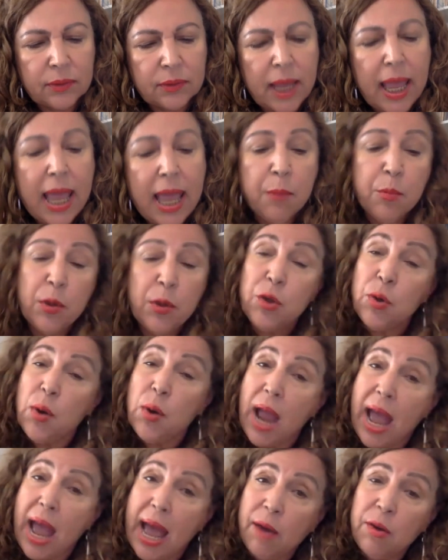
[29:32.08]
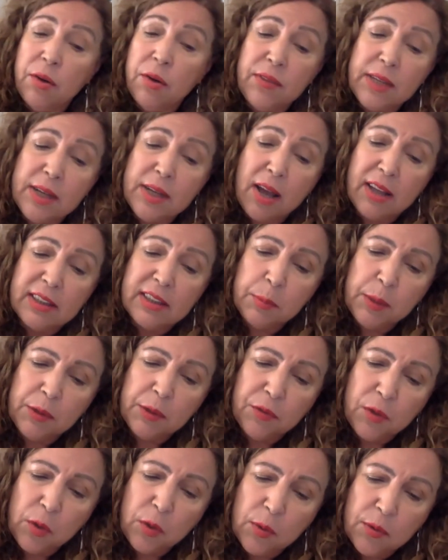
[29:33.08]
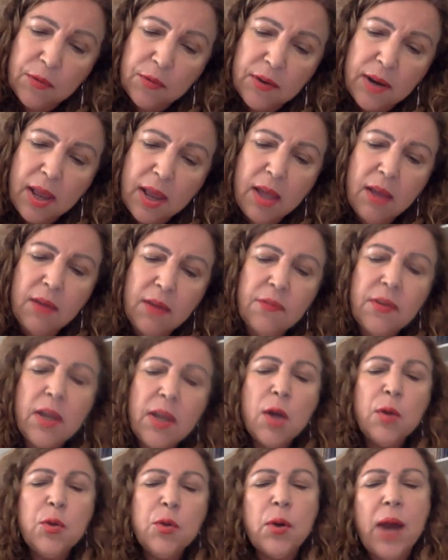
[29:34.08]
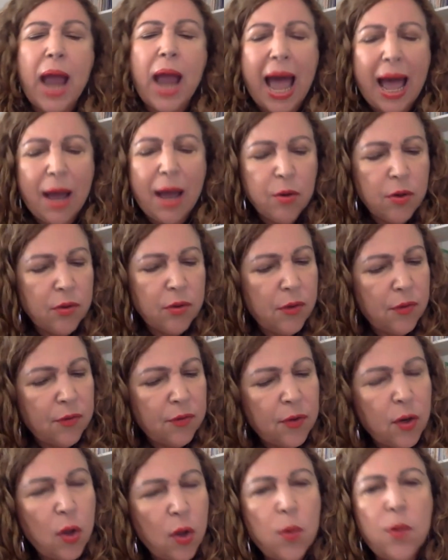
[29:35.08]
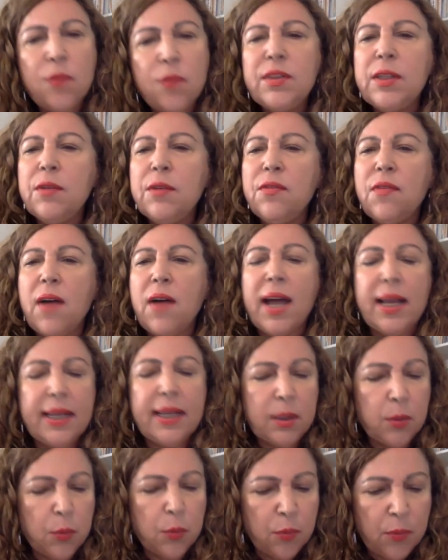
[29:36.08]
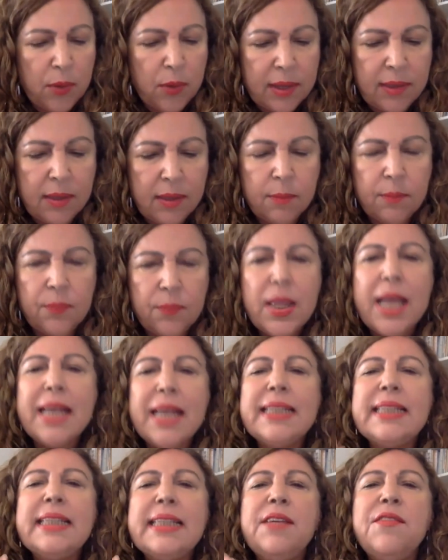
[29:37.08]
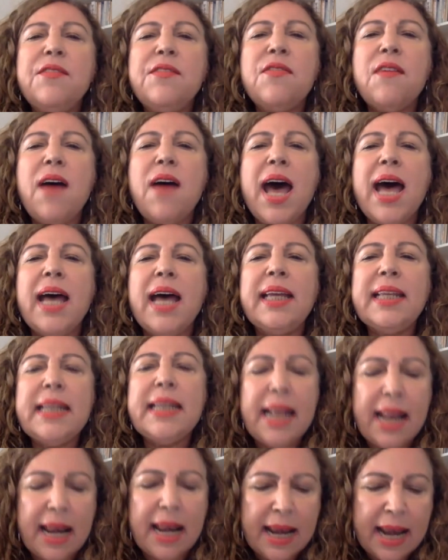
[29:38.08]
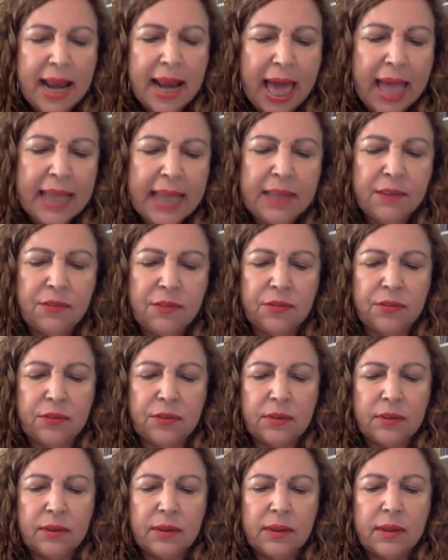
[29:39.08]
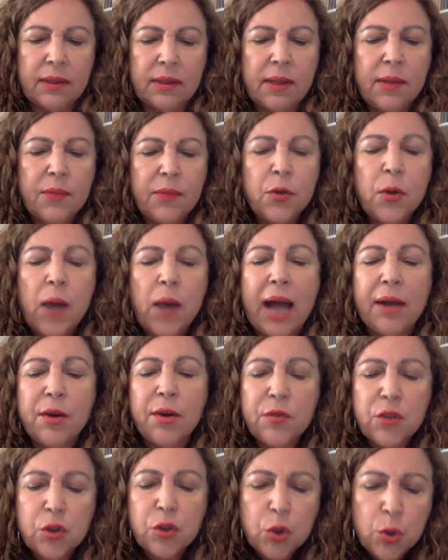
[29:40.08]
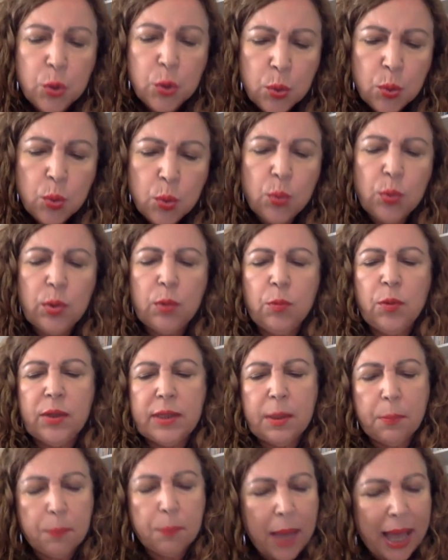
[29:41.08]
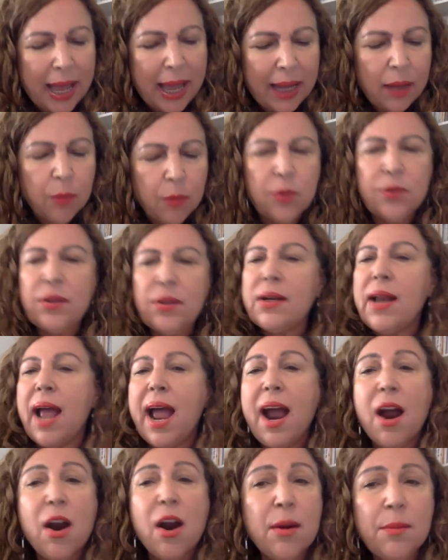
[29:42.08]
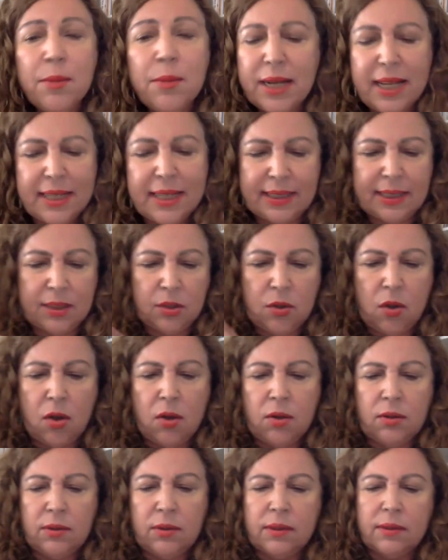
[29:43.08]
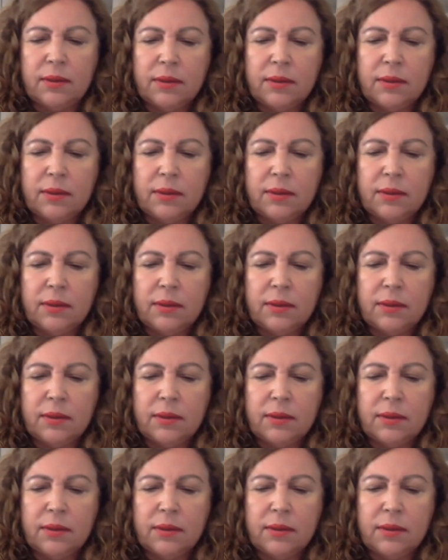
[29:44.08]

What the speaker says: And when you're out of the cosmic flow of love, you're out of the flow of divine rhythm, divine life. You're out of tune with the power that harmonizes all